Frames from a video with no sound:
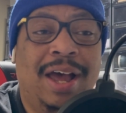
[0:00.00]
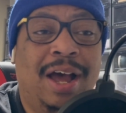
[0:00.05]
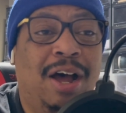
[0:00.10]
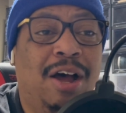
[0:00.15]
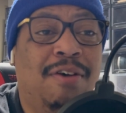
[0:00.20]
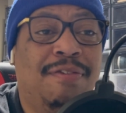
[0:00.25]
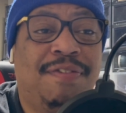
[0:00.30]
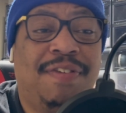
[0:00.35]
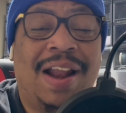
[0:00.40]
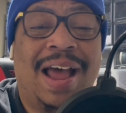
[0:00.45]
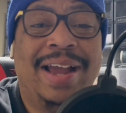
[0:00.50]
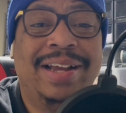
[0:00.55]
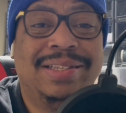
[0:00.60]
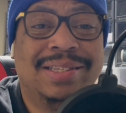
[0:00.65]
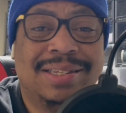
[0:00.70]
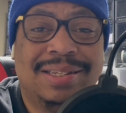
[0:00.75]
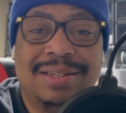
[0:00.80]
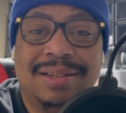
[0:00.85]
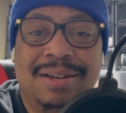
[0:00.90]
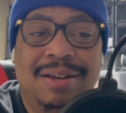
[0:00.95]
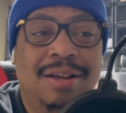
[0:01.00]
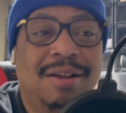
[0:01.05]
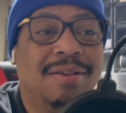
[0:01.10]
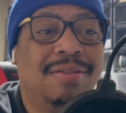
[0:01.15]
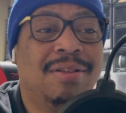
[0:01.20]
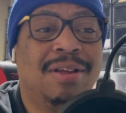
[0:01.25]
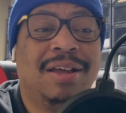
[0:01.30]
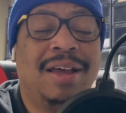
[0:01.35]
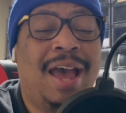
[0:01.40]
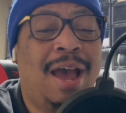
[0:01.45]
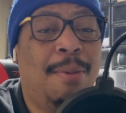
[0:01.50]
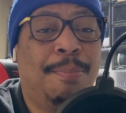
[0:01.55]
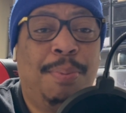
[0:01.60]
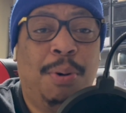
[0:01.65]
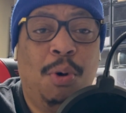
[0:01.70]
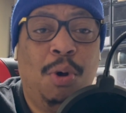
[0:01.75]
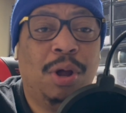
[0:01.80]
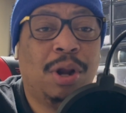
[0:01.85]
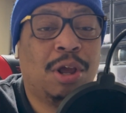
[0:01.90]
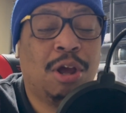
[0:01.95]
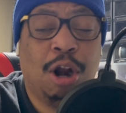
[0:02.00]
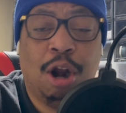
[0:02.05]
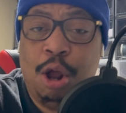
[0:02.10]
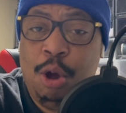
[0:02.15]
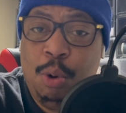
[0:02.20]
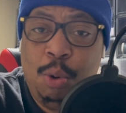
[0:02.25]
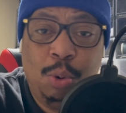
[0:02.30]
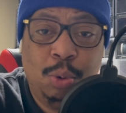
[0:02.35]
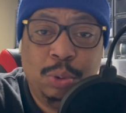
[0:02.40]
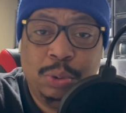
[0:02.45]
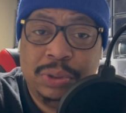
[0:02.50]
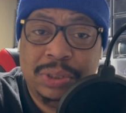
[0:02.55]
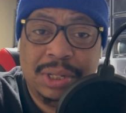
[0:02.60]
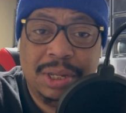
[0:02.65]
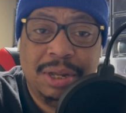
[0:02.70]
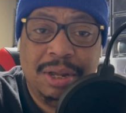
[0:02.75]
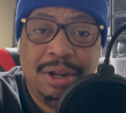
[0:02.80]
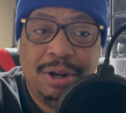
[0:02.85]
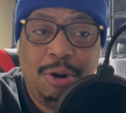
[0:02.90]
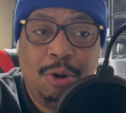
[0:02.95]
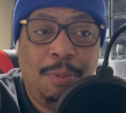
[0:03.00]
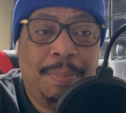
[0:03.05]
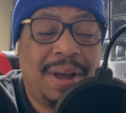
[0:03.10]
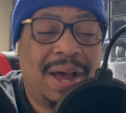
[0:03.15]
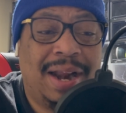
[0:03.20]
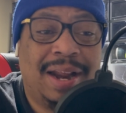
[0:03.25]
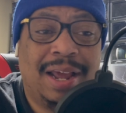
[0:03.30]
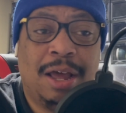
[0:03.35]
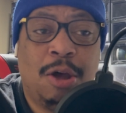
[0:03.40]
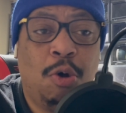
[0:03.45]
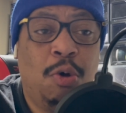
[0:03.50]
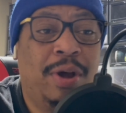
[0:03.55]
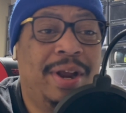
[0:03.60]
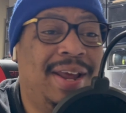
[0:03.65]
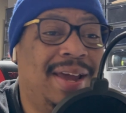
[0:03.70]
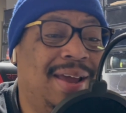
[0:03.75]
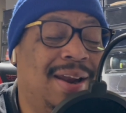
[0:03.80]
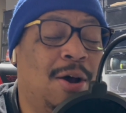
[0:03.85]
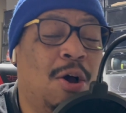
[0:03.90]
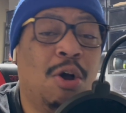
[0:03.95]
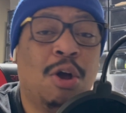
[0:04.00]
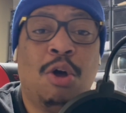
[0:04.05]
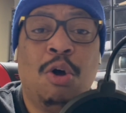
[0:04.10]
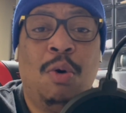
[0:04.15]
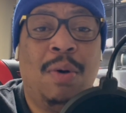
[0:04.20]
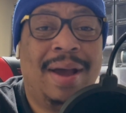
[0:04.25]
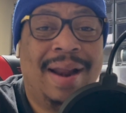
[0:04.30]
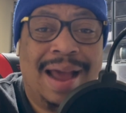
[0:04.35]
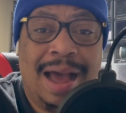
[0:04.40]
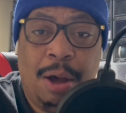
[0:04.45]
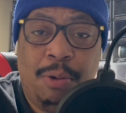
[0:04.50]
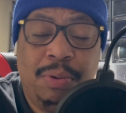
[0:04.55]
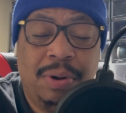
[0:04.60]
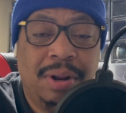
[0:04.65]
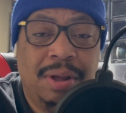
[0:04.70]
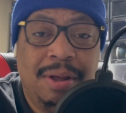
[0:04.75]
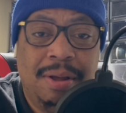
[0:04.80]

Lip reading: flights. The airport closed. Nobody going in or going out.